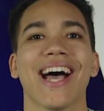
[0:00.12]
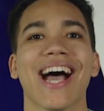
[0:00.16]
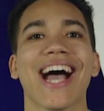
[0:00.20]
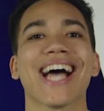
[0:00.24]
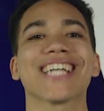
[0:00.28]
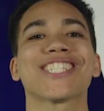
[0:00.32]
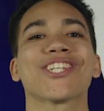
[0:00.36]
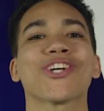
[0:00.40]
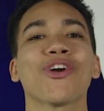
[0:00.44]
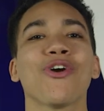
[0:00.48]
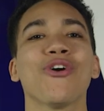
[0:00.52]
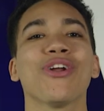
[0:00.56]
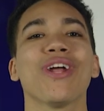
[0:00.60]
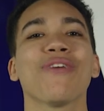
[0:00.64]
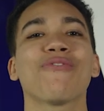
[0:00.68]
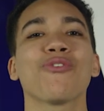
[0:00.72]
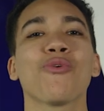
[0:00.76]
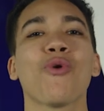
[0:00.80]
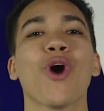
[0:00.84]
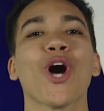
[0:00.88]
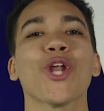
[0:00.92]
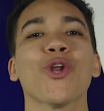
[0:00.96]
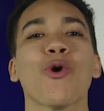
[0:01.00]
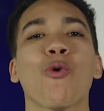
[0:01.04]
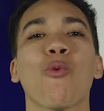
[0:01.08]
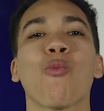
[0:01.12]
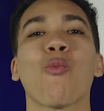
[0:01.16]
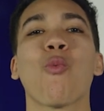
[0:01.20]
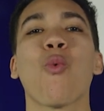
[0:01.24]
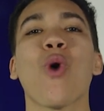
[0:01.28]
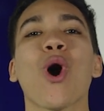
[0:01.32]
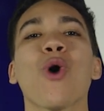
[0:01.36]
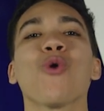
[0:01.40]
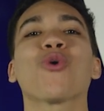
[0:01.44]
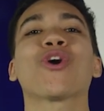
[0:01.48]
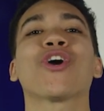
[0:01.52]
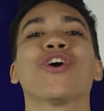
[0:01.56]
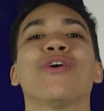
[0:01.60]
How's it going, everyone?
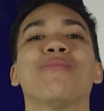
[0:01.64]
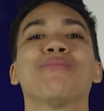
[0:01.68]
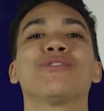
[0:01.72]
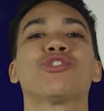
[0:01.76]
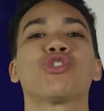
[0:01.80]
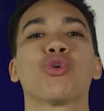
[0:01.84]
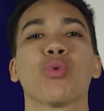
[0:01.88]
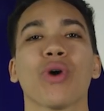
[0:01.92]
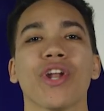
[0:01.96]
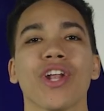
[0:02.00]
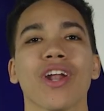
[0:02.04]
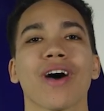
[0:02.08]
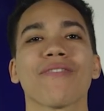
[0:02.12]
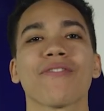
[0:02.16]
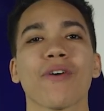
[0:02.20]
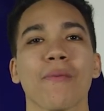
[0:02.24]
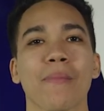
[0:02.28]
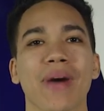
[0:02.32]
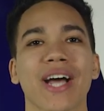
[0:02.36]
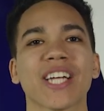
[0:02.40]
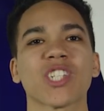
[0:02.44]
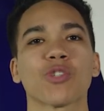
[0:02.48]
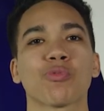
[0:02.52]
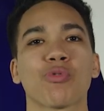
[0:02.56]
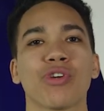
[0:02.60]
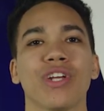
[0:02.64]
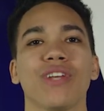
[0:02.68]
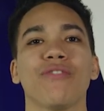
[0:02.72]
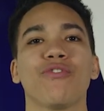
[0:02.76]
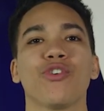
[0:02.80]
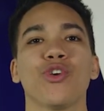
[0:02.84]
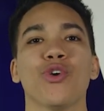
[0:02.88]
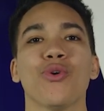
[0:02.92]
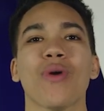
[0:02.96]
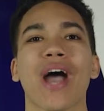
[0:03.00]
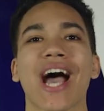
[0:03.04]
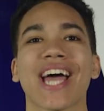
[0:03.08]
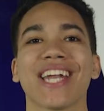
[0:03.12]
Welcome to another match
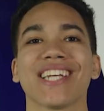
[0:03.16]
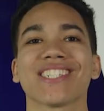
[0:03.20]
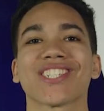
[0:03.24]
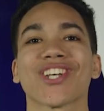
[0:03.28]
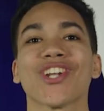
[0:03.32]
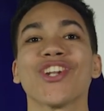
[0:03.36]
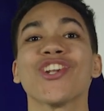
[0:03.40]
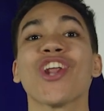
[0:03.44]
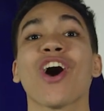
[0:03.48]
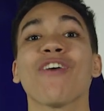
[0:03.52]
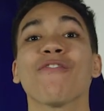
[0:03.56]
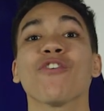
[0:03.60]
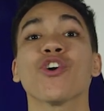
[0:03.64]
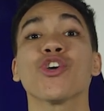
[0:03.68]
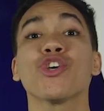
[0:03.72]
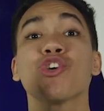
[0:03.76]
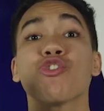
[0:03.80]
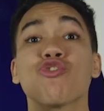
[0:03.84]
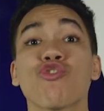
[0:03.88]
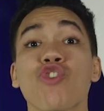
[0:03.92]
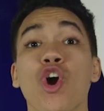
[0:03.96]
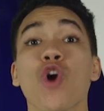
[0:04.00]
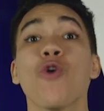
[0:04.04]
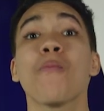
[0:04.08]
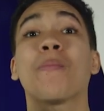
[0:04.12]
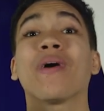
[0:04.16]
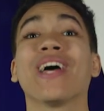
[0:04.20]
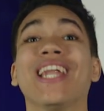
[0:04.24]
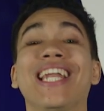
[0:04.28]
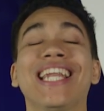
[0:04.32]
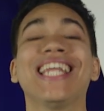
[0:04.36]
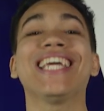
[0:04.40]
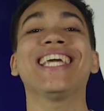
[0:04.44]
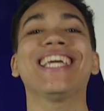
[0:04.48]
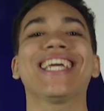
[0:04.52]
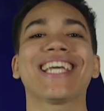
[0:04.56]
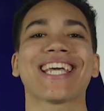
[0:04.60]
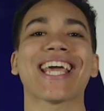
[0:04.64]
preview, and it's another Europa
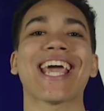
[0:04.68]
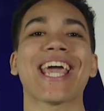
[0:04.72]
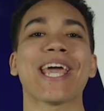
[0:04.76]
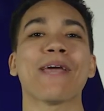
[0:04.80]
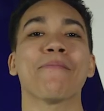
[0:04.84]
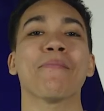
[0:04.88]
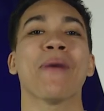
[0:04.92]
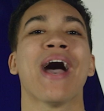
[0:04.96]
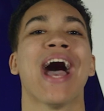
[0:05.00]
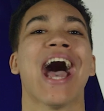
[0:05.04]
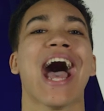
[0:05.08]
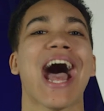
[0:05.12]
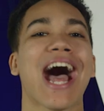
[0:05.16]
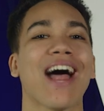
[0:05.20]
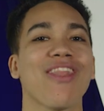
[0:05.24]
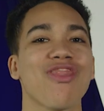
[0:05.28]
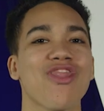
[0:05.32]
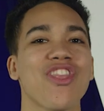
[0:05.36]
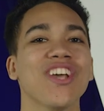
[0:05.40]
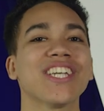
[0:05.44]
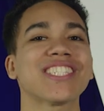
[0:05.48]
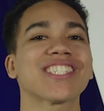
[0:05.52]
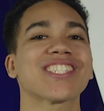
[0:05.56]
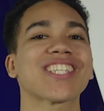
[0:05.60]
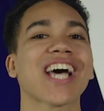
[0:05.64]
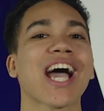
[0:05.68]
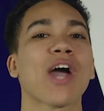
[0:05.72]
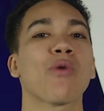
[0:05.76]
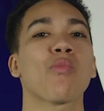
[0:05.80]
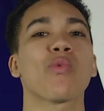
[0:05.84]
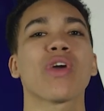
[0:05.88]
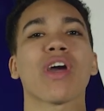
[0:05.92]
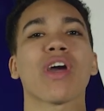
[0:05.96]
League game, and this time